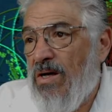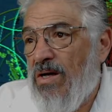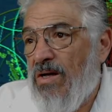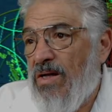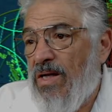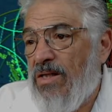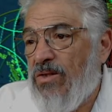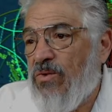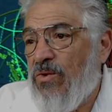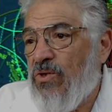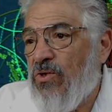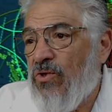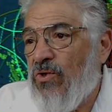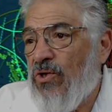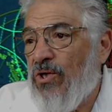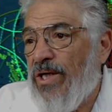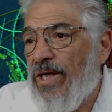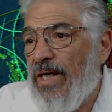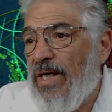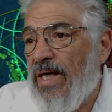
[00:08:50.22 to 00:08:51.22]
That's what you're
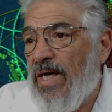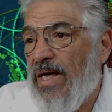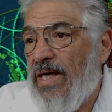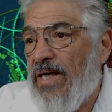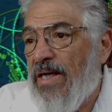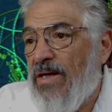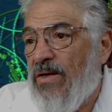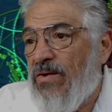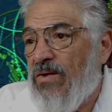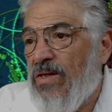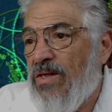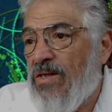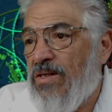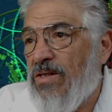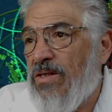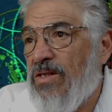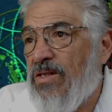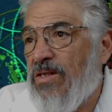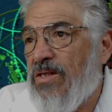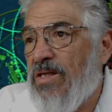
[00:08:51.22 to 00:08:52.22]
looking at here.
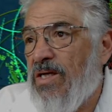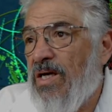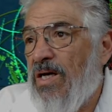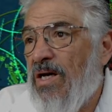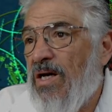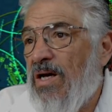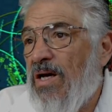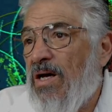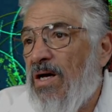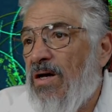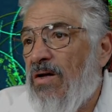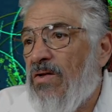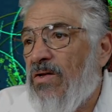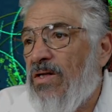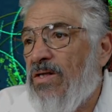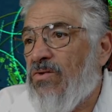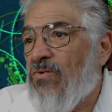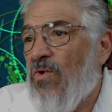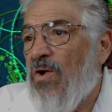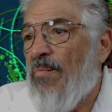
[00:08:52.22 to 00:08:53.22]
These
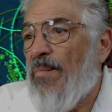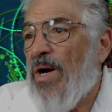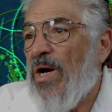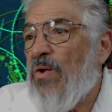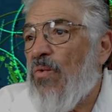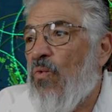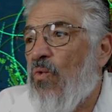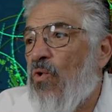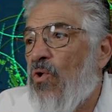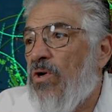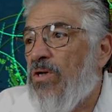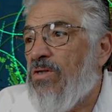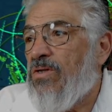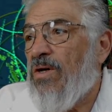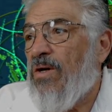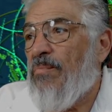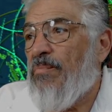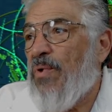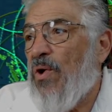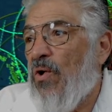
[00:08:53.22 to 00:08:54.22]
are all my awards
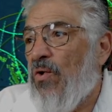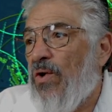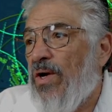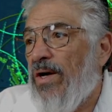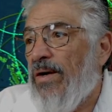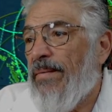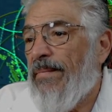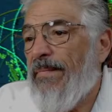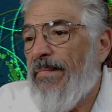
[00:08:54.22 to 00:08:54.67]
on POTA.